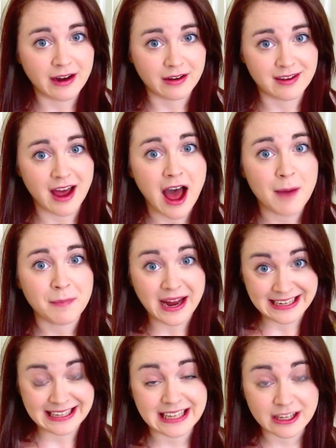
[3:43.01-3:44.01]
and a top
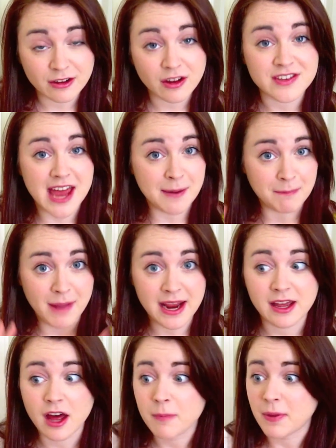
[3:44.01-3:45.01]
and heels and
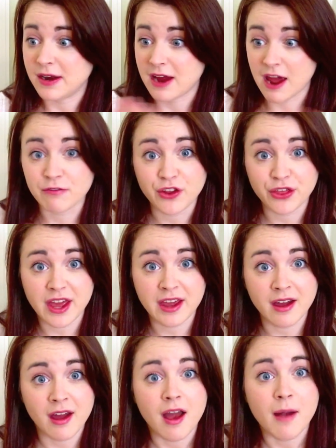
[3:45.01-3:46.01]
makeup and
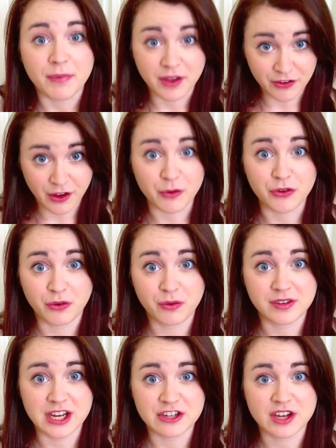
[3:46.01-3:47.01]
everything because I was
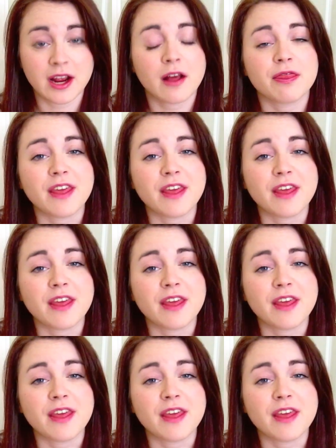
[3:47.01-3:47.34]
student teaching,